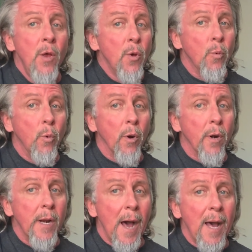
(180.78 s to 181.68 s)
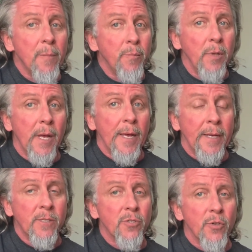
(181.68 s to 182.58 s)
We're not
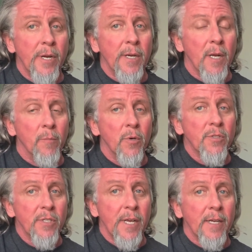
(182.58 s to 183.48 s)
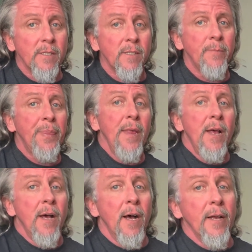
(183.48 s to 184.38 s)
playing string number 6.
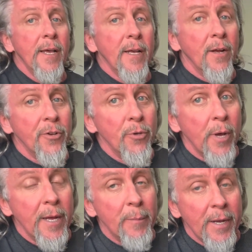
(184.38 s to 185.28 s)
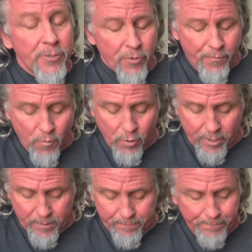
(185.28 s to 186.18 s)
Again, I'll do A major for
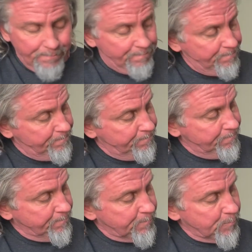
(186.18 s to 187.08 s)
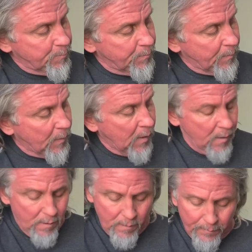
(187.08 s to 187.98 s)
you.
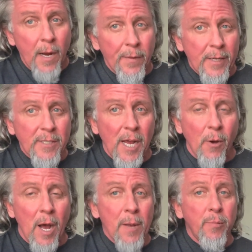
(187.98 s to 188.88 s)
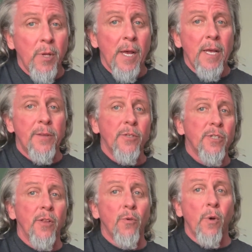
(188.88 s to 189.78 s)
And that's how I play it. There's
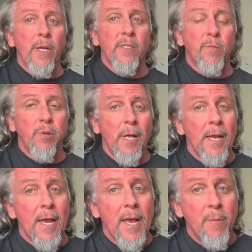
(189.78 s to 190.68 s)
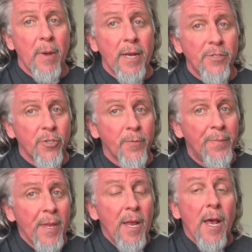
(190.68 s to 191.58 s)
other ways to play A major,
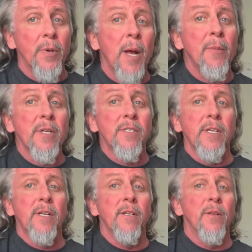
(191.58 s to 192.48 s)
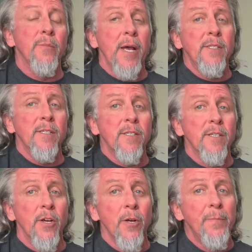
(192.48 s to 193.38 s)
but I'm going to stick to the basics
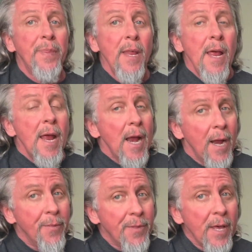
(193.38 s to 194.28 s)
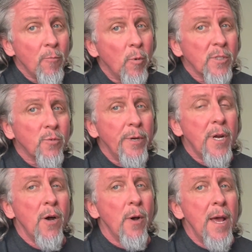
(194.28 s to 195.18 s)
here. And then once we
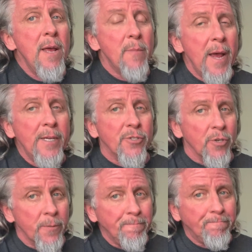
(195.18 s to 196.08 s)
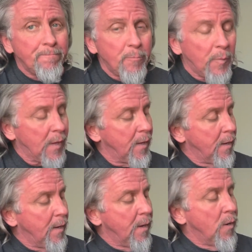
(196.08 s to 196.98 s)
know A major, we
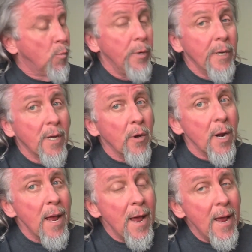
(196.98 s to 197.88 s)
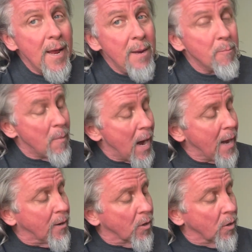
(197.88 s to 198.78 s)
can go to A
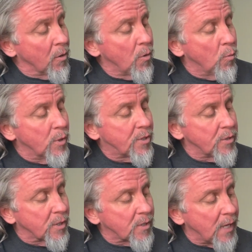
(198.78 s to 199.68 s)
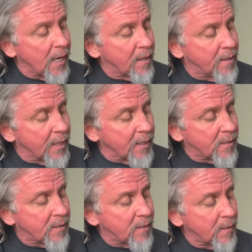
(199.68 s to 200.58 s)
minor, which looks like
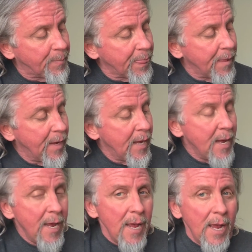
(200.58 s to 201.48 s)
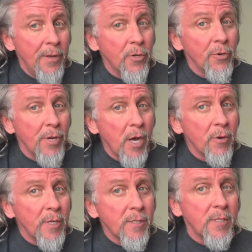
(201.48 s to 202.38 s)
this. And you'll
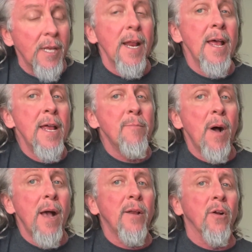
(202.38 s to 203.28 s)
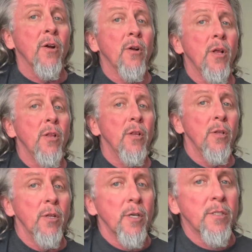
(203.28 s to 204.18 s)
notice that A minor
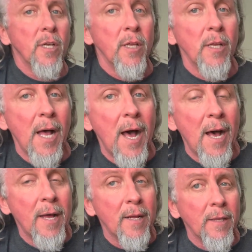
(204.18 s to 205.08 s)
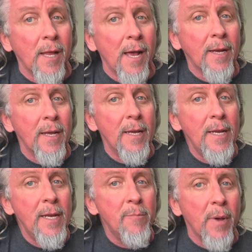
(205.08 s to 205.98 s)
looks a lot like
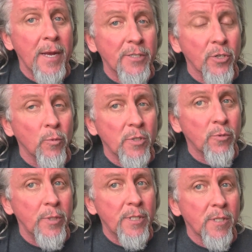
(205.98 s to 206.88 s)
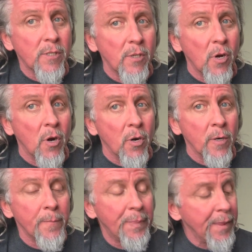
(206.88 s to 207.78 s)
E major, which we just learned.